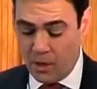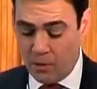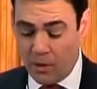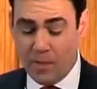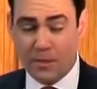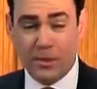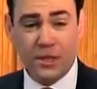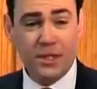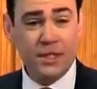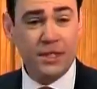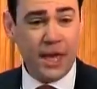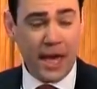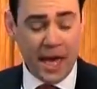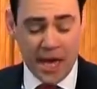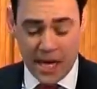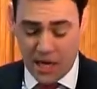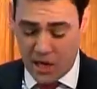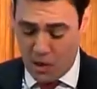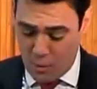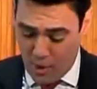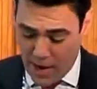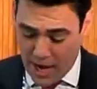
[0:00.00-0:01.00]
We must
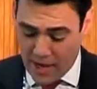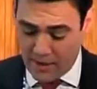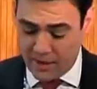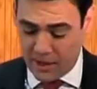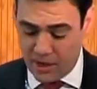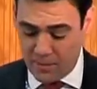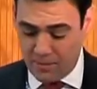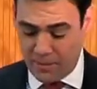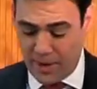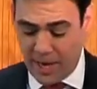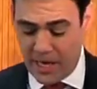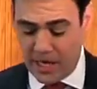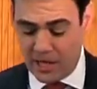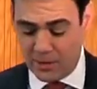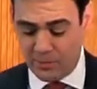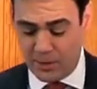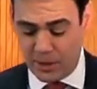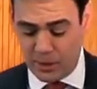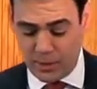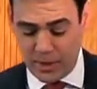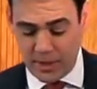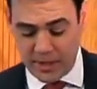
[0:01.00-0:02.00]
take away the debates
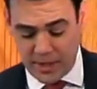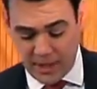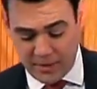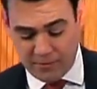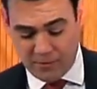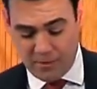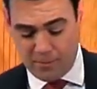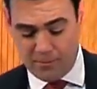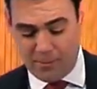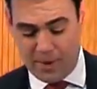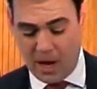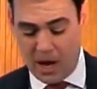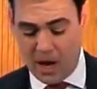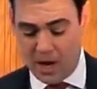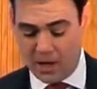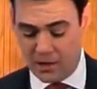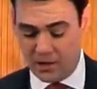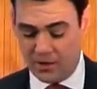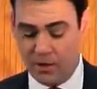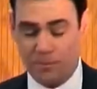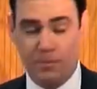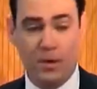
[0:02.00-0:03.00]
between different
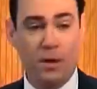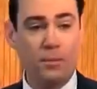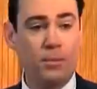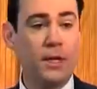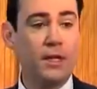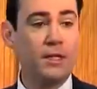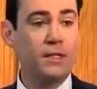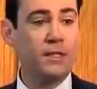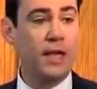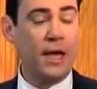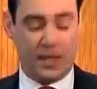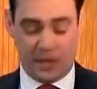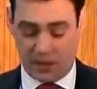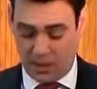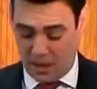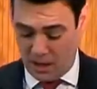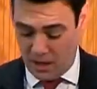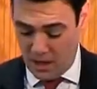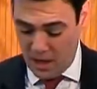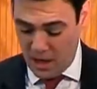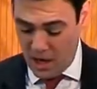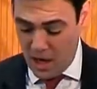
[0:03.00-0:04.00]
parts of the public
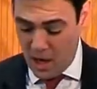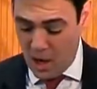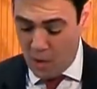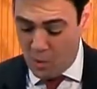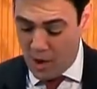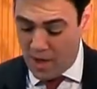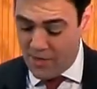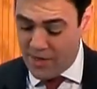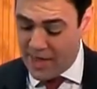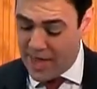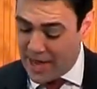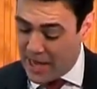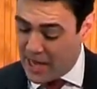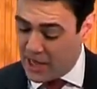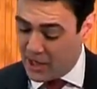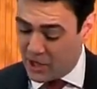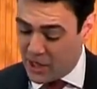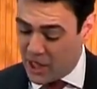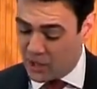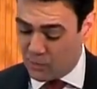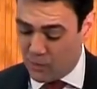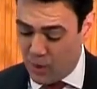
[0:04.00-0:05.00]
sector, where the
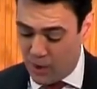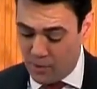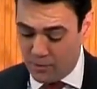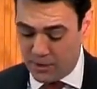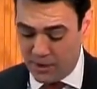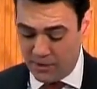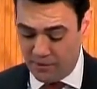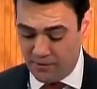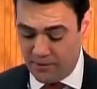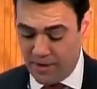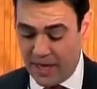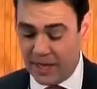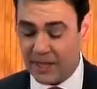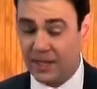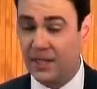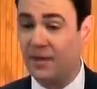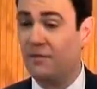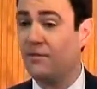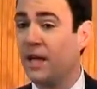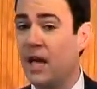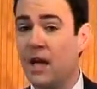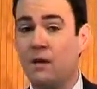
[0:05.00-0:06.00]
NHS won't
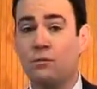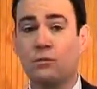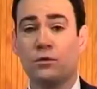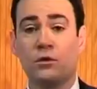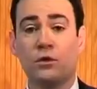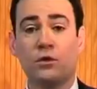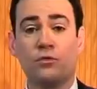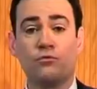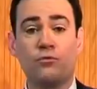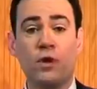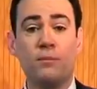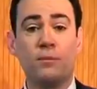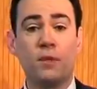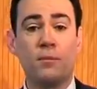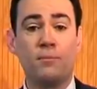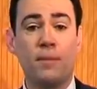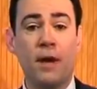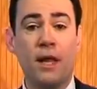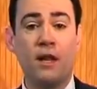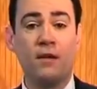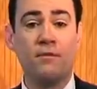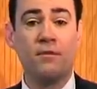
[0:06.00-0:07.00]
invest if councils reap the
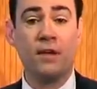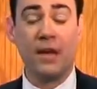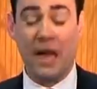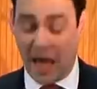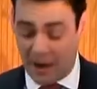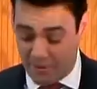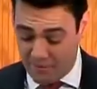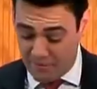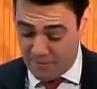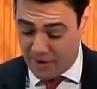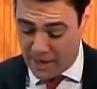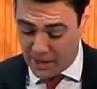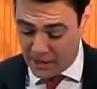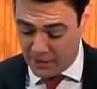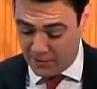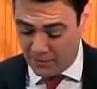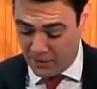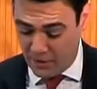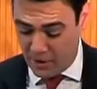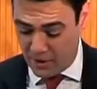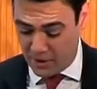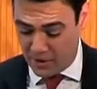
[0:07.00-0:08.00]
benefit and
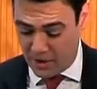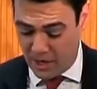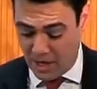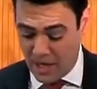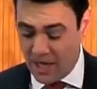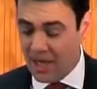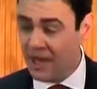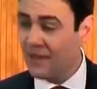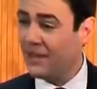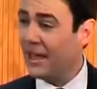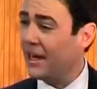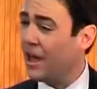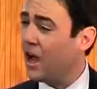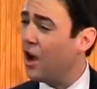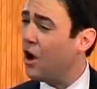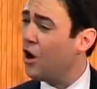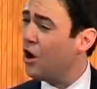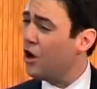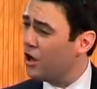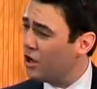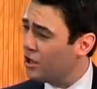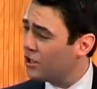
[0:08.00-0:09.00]
vice versa, that
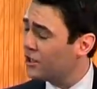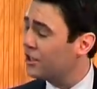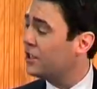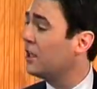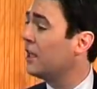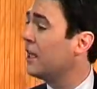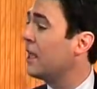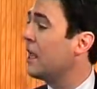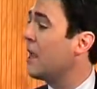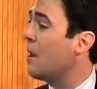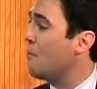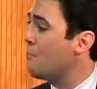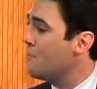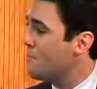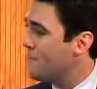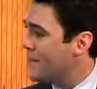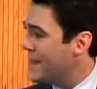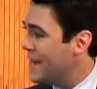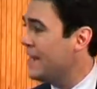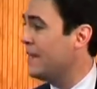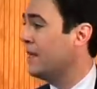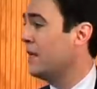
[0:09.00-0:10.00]
are utterly
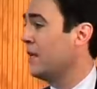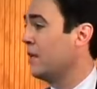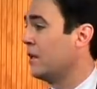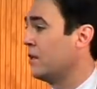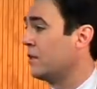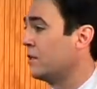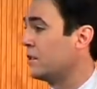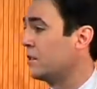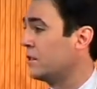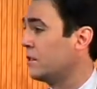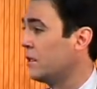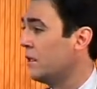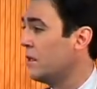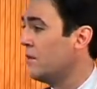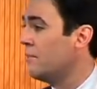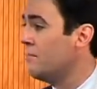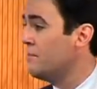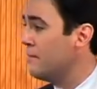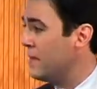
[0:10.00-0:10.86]
meaningless